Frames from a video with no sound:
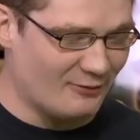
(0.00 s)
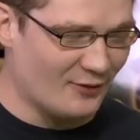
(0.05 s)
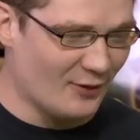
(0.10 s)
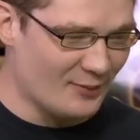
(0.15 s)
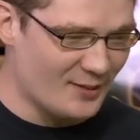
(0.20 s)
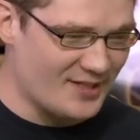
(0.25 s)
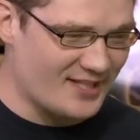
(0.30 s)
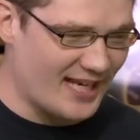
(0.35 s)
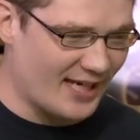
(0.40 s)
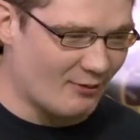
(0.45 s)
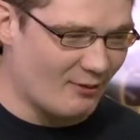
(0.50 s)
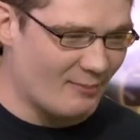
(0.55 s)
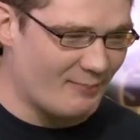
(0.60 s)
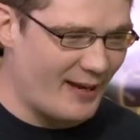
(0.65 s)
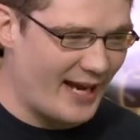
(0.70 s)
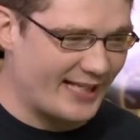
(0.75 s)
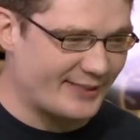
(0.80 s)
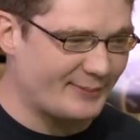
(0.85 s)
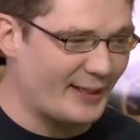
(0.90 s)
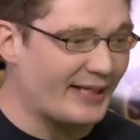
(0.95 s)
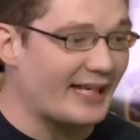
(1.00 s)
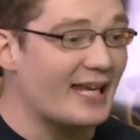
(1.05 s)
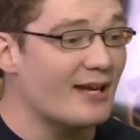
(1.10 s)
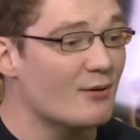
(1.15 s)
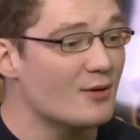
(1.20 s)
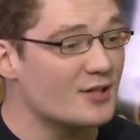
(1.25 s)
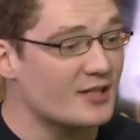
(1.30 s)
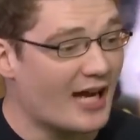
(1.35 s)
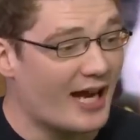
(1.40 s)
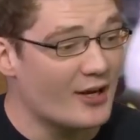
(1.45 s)
We filmed the second one back to back. It
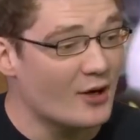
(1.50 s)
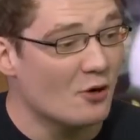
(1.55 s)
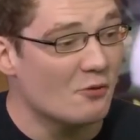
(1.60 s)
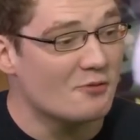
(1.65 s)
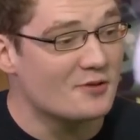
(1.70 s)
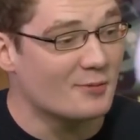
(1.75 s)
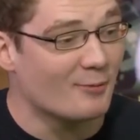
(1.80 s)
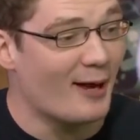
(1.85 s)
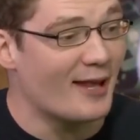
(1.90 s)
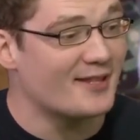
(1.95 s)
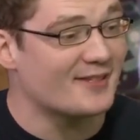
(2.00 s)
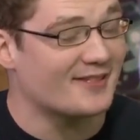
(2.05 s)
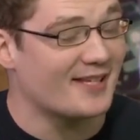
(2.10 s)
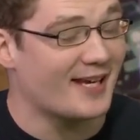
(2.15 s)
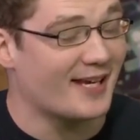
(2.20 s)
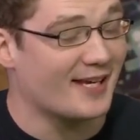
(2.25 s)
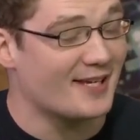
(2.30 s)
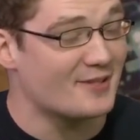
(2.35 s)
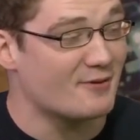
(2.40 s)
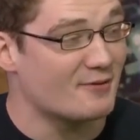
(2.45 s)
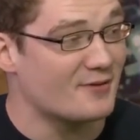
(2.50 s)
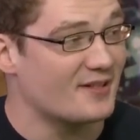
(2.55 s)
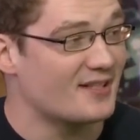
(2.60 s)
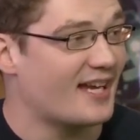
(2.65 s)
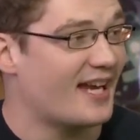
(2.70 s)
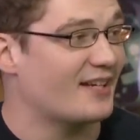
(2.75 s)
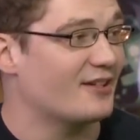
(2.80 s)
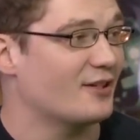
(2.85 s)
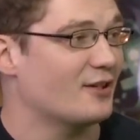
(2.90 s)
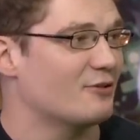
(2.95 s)
was, I know it was Wednesday because it was the
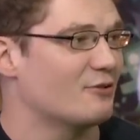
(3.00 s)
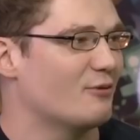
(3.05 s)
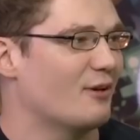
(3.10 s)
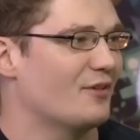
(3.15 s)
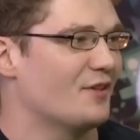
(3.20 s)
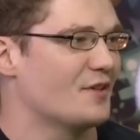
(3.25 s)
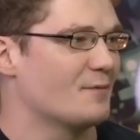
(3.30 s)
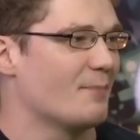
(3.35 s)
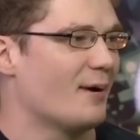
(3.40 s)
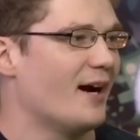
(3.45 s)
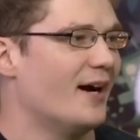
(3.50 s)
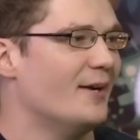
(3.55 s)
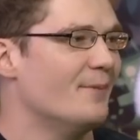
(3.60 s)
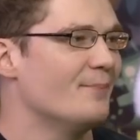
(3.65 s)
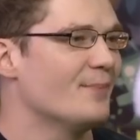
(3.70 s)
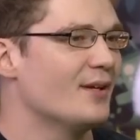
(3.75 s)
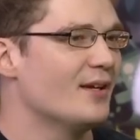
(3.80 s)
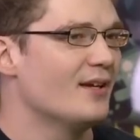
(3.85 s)
day I had to go do on the spot.